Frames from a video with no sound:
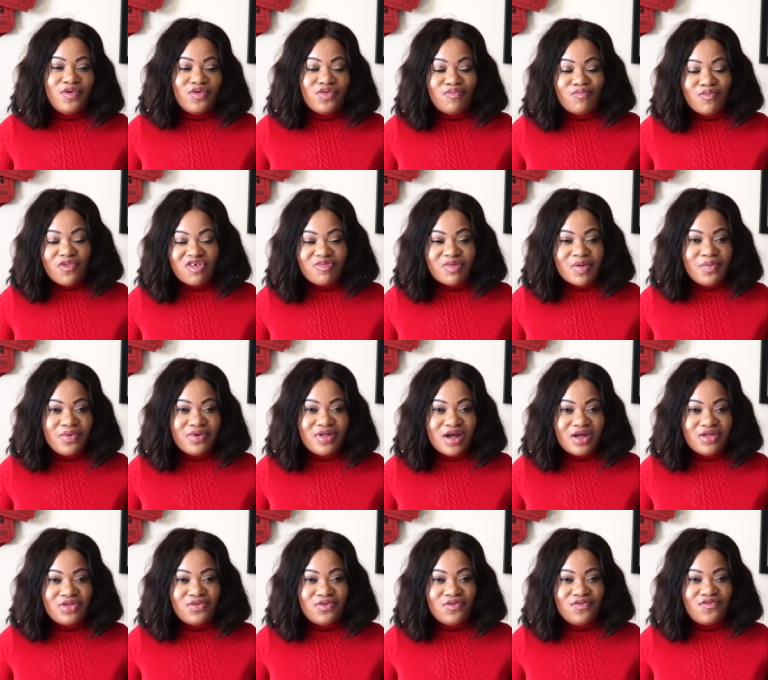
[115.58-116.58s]
Most people
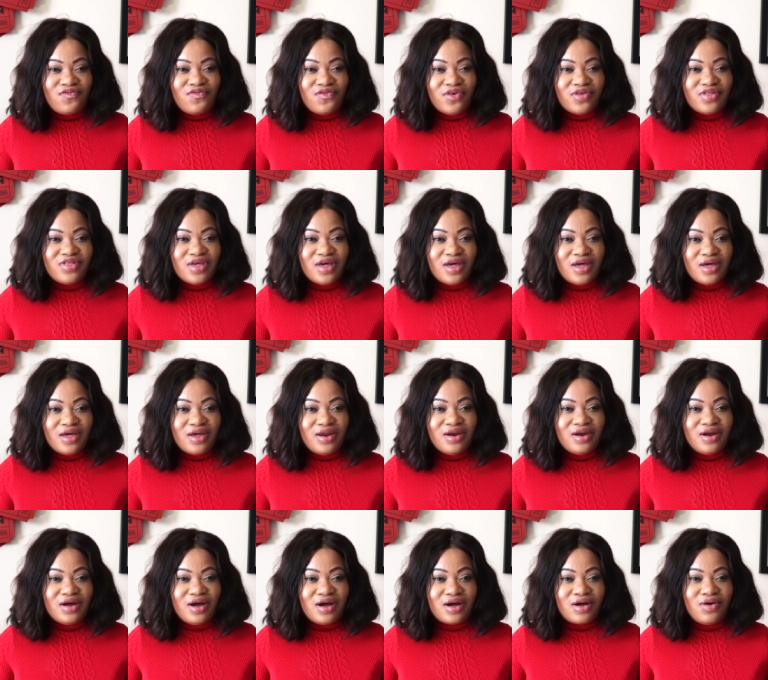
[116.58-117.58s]
that do front end
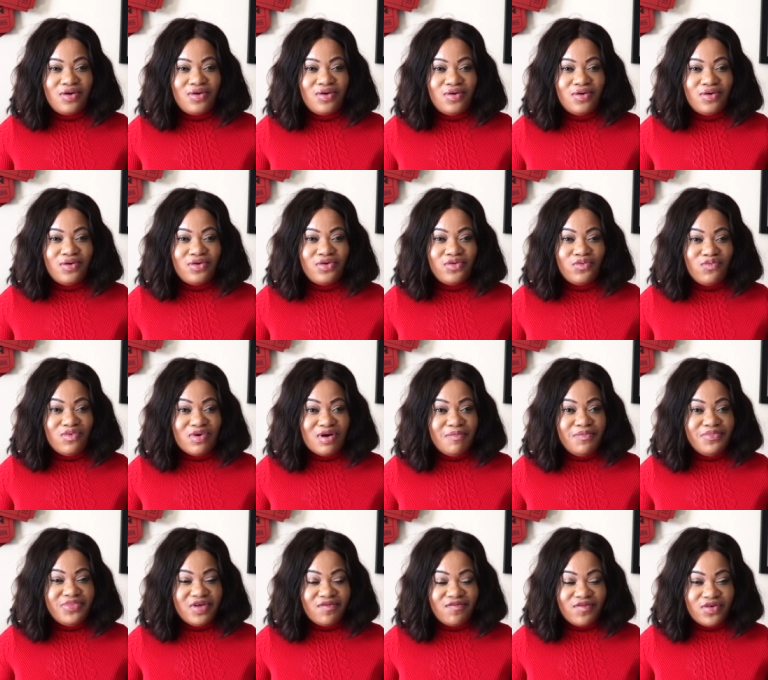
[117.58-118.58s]
are called
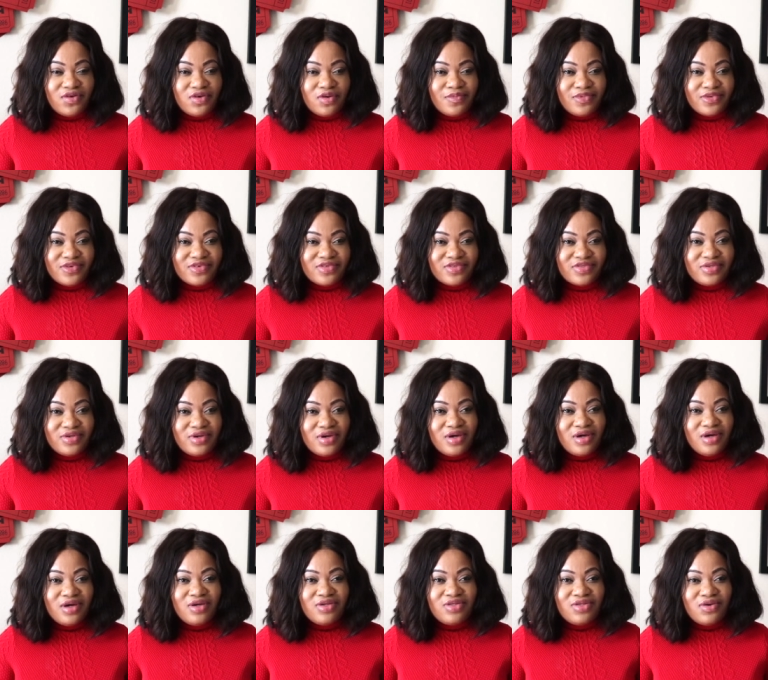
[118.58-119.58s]
web developers.
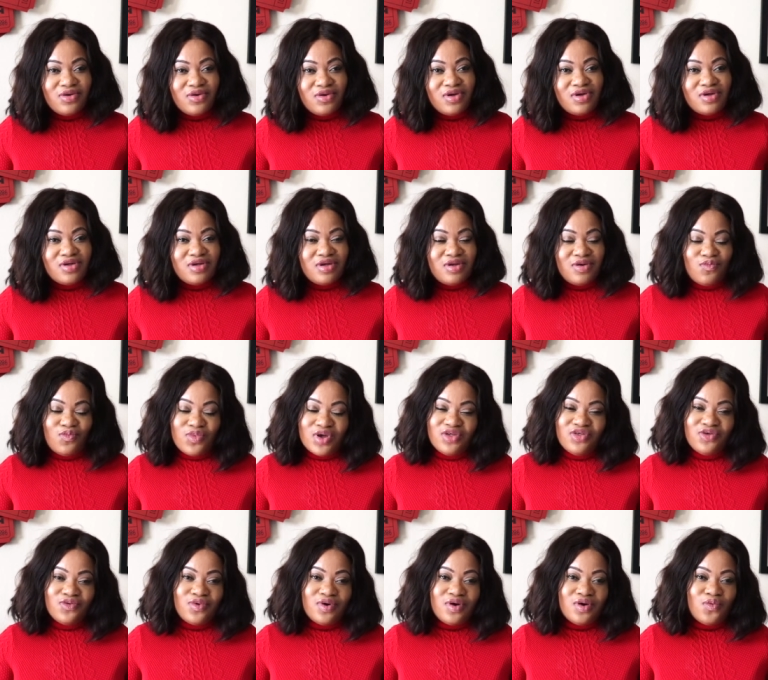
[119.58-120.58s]
So when
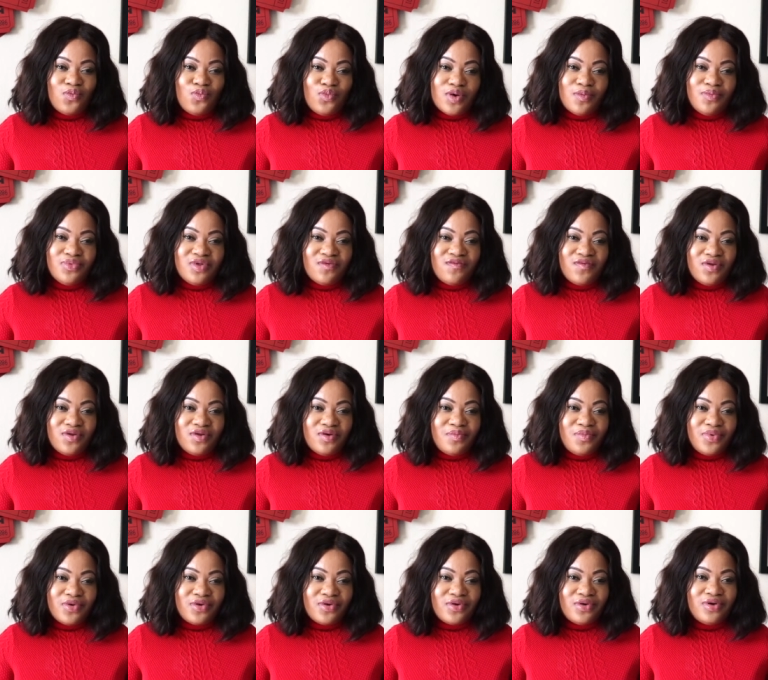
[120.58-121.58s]
you're a web
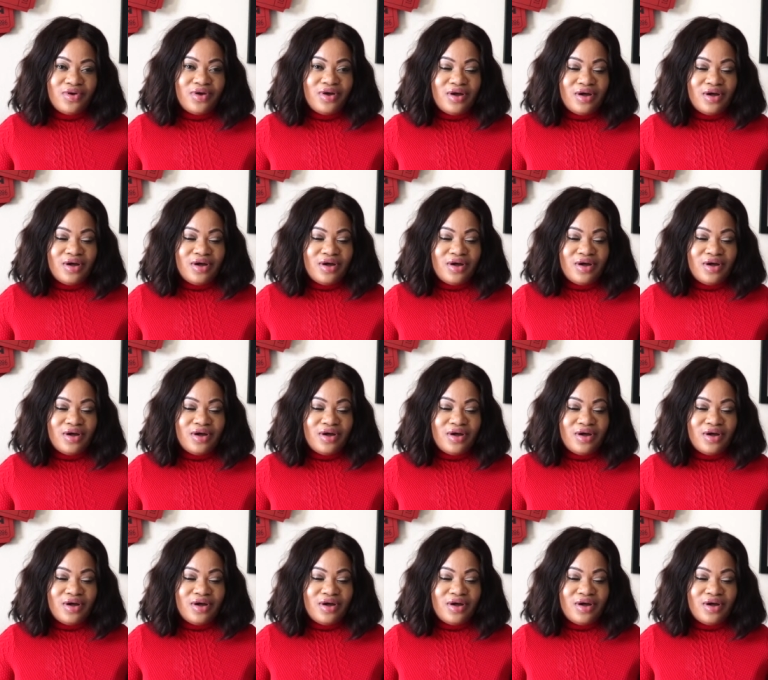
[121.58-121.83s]
developer,